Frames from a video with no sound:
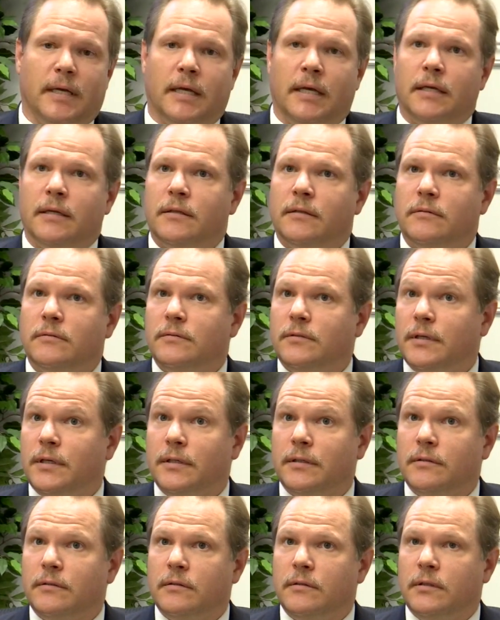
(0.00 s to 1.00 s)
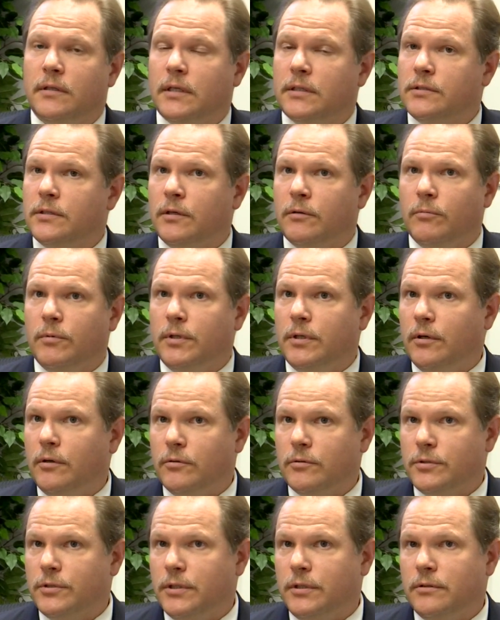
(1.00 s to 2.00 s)
and next thing we
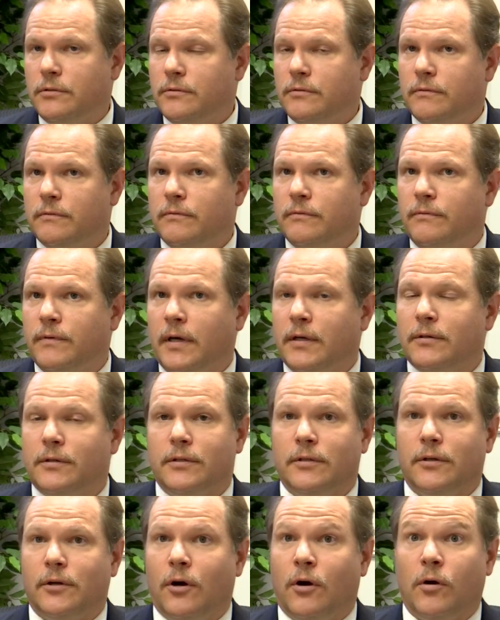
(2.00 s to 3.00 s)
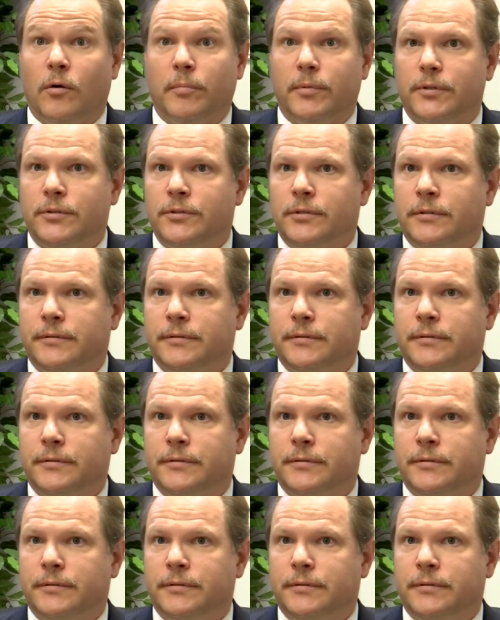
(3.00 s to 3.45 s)
know, she's found in the garbage.